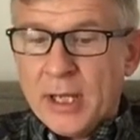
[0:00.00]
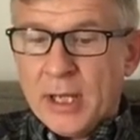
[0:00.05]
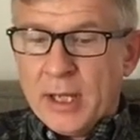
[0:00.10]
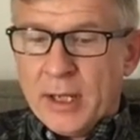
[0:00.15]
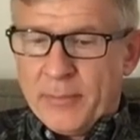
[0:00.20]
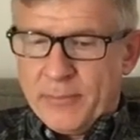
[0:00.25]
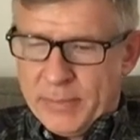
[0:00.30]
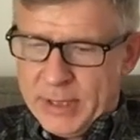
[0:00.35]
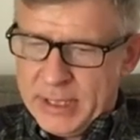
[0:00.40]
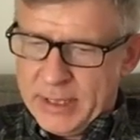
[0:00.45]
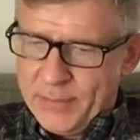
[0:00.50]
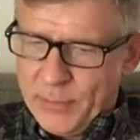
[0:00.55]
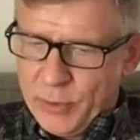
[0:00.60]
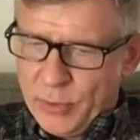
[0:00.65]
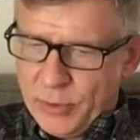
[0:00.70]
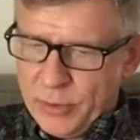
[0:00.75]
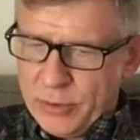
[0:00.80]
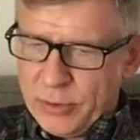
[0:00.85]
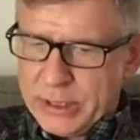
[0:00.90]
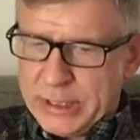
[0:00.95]
"Miss
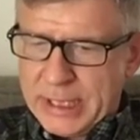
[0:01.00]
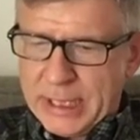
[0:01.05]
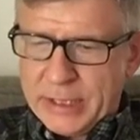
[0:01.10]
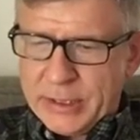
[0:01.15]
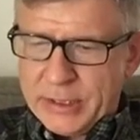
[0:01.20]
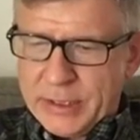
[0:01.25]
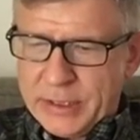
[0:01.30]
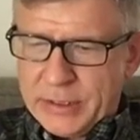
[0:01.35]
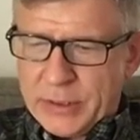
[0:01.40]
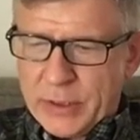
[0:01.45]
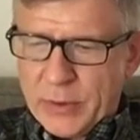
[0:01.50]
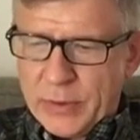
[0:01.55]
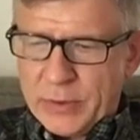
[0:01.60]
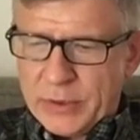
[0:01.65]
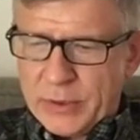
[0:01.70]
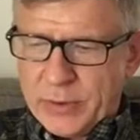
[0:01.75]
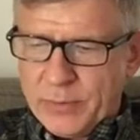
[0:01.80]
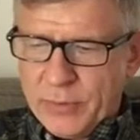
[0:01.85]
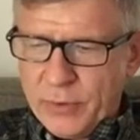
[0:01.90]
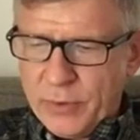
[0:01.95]
Moore said she's going
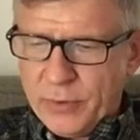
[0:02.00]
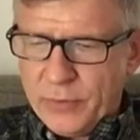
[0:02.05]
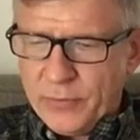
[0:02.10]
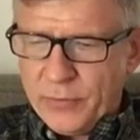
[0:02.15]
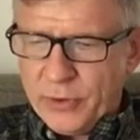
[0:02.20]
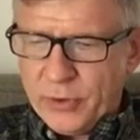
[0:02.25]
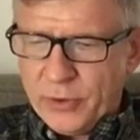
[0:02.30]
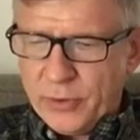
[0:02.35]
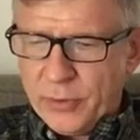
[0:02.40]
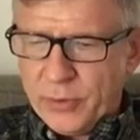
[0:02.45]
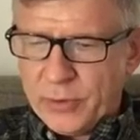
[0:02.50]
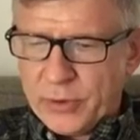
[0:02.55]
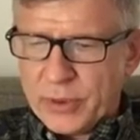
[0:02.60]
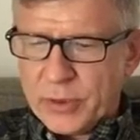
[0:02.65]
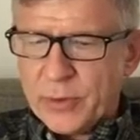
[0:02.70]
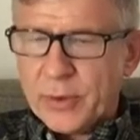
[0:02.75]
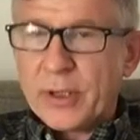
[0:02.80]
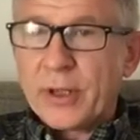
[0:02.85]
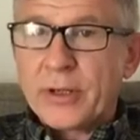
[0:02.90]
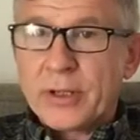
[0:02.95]
to move you
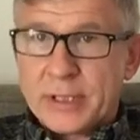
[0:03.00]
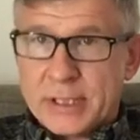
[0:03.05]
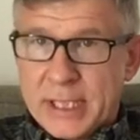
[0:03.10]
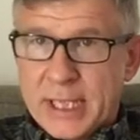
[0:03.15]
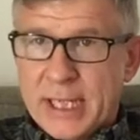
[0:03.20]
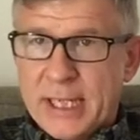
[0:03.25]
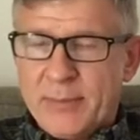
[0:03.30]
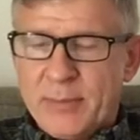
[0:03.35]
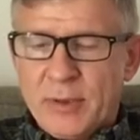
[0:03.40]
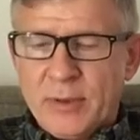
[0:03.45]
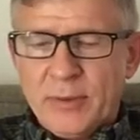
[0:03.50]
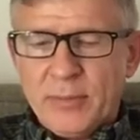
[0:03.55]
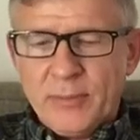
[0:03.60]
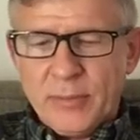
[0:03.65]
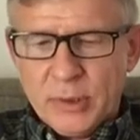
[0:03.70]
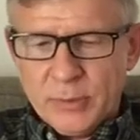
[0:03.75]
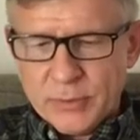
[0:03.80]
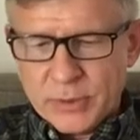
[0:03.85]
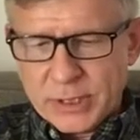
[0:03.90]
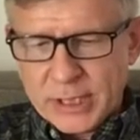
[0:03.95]
to another table,"
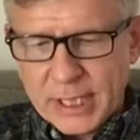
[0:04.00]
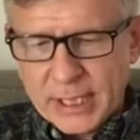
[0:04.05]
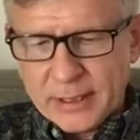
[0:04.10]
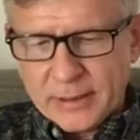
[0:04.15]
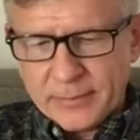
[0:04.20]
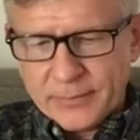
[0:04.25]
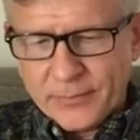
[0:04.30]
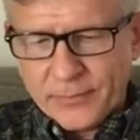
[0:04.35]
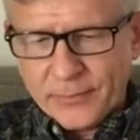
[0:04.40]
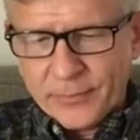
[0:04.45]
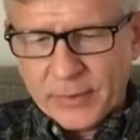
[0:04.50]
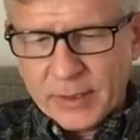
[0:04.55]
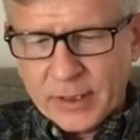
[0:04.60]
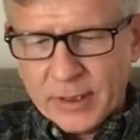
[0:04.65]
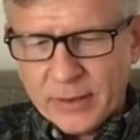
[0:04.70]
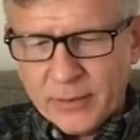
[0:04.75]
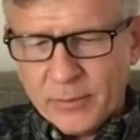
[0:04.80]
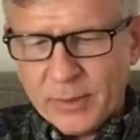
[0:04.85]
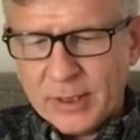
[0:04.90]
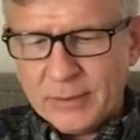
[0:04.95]
Mum said.
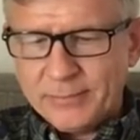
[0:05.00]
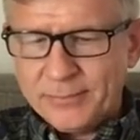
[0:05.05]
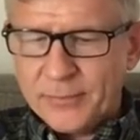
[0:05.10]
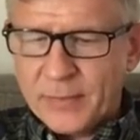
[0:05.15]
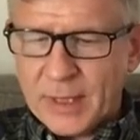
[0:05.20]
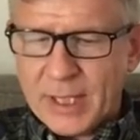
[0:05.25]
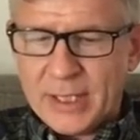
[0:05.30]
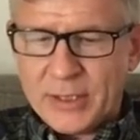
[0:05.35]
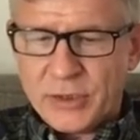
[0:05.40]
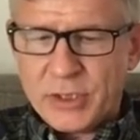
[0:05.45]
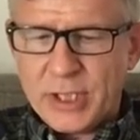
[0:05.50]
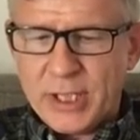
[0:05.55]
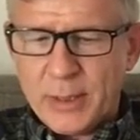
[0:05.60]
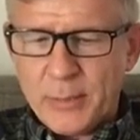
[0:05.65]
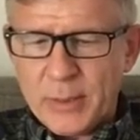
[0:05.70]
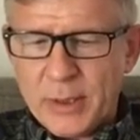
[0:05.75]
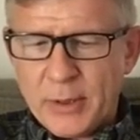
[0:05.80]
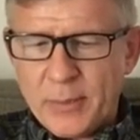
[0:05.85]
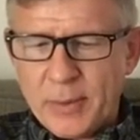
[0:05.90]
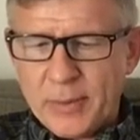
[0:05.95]
Well, that cheered
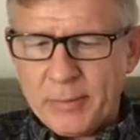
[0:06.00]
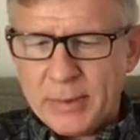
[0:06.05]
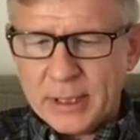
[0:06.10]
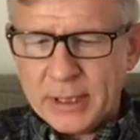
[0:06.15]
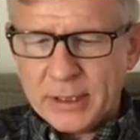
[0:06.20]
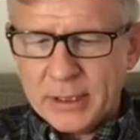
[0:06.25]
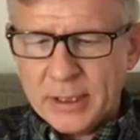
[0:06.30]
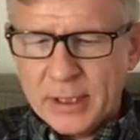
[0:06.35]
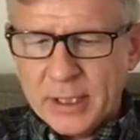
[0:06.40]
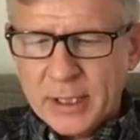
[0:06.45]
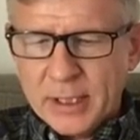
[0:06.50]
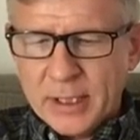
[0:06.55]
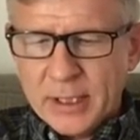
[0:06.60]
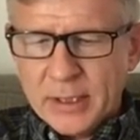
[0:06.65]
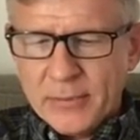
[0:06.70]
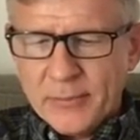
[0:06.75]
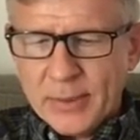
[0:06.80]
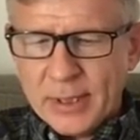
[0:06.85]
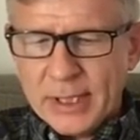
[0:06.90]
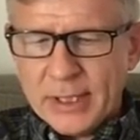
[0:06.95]
me up a bit.
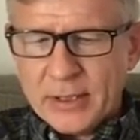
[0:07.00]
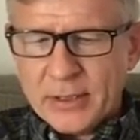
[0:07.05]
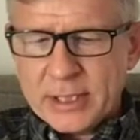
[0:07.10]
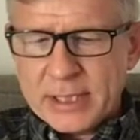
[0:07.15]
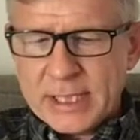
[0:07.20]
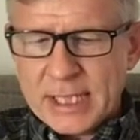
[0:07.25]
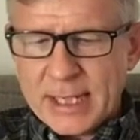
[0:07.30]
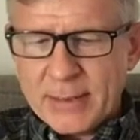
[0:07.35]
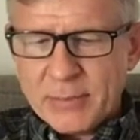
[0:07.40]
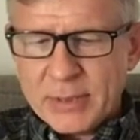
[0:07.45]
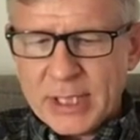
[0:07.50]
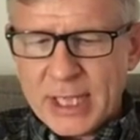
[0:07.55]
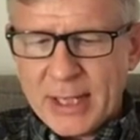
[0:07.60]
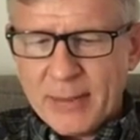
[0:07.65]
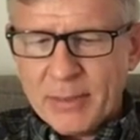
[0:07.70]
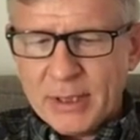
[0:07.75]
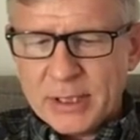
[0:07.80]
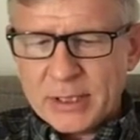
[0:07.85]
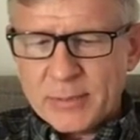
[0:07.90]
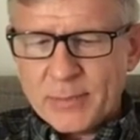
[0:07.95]
Being on the same
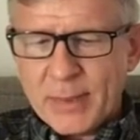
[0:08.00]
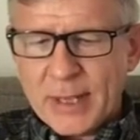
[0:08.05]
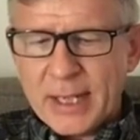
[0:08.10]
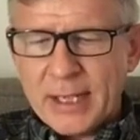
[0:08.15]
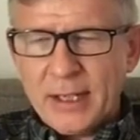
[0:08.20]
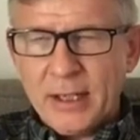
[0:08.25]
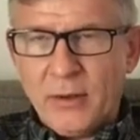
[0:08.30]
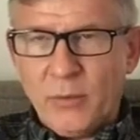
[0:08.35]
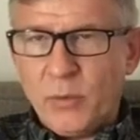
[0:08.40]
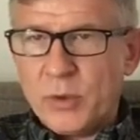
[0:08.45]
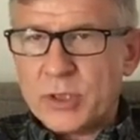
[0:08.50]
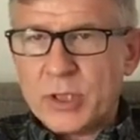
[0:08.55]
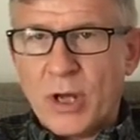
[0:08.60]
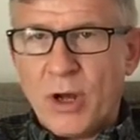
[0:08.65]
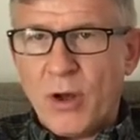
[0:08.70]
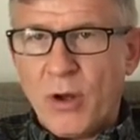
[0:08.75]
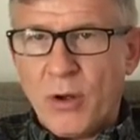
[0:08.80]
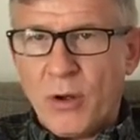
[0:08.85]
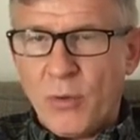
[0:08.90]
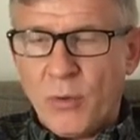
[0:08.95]
table as Banga was
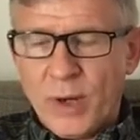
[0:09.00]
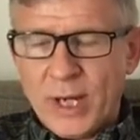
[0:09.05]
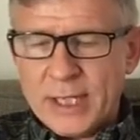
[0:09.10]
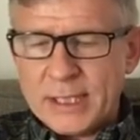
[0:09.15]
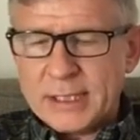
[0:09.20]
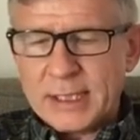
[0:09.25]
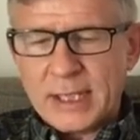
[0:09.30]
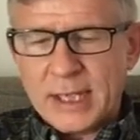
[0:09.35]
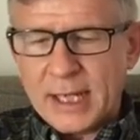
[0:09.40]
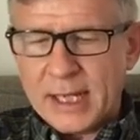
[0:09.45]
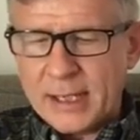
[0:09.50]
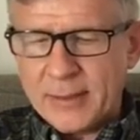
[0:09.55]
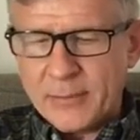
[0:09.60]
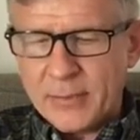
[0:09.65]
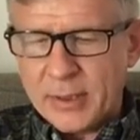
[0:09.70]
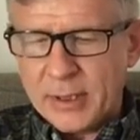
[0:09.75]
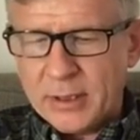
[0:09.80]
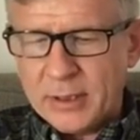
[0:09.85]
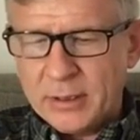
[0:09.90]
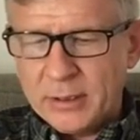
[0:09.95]
always a
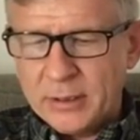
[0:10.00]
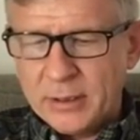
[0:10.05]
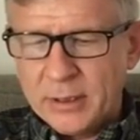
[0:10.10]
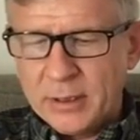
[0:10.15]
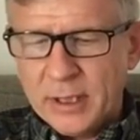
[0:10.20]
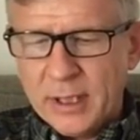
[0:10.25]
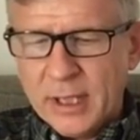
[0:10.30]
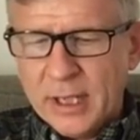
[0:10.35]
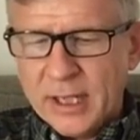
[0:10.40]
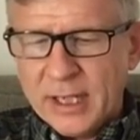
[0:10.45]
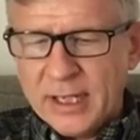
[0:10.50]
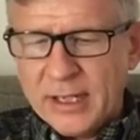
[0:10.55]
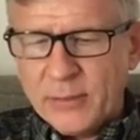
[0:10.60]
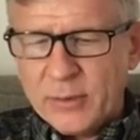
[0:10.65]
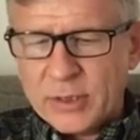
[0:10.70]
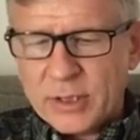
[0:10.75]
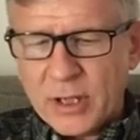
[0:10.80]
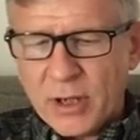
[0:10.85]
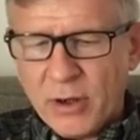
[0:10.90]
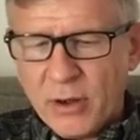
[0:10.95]
nightmare. He
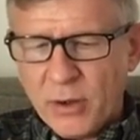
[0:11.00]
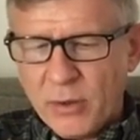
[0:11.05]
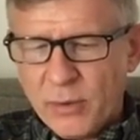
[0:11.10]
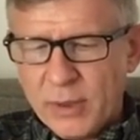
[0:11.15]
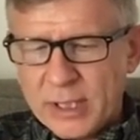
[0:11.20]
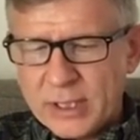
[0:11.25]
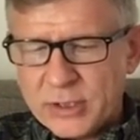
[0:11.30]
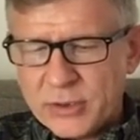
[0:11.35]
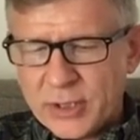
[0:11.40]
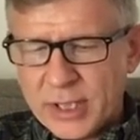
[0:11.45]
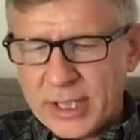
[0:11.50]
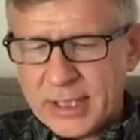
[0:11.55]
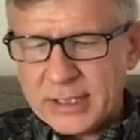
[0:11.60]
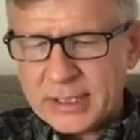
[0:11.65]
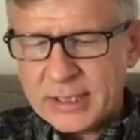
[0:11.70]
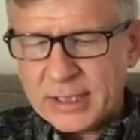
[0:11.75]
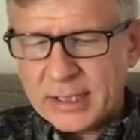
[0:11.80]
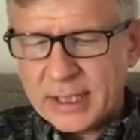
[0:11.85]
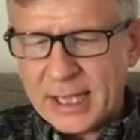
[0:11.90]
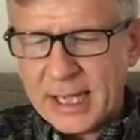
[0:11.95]
was always trying
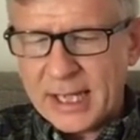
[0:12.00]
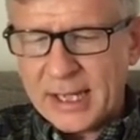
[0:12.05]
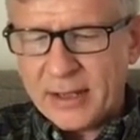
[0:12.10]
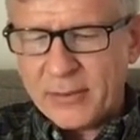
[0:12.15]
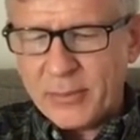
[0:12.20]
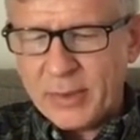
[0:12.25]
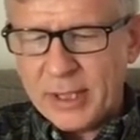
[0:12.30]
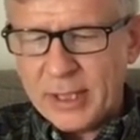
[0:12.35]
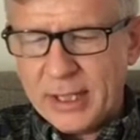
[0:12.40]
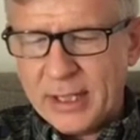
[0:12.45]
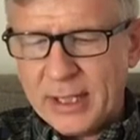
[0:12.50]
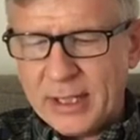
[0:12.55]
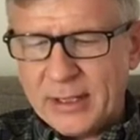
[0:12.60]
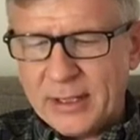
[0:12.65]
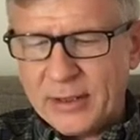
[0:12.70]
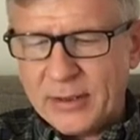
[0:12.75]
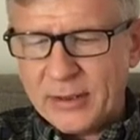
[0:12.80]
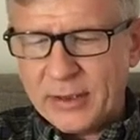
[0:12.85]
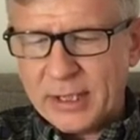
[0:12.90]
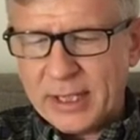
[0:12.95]
to kick me and the
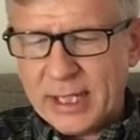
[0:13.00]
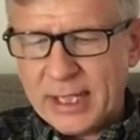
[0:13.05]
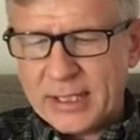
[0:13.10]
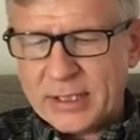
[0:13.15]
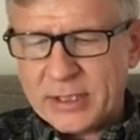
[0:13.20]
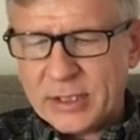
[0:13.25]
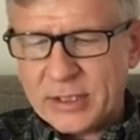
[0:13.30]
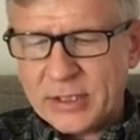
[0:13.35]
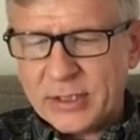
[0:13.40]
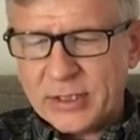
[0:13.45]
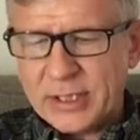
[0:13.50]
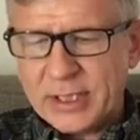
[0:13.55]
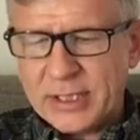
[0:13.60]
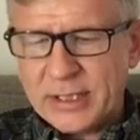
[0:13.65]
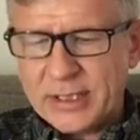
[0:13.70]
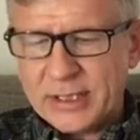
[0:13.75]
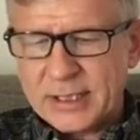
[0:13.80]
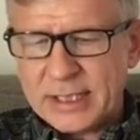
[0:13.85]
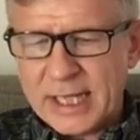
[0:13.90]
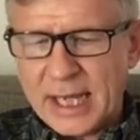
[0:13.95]
other kids underneath
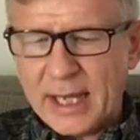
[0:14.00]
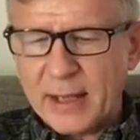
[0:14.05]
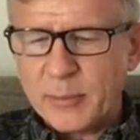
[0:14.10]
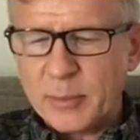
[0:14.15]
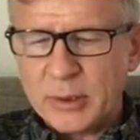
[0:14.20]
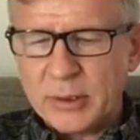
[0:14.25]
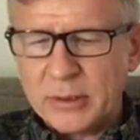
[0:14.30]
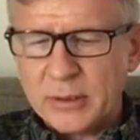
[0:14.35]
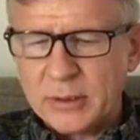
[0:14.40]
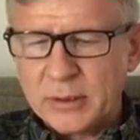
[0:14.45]
the table.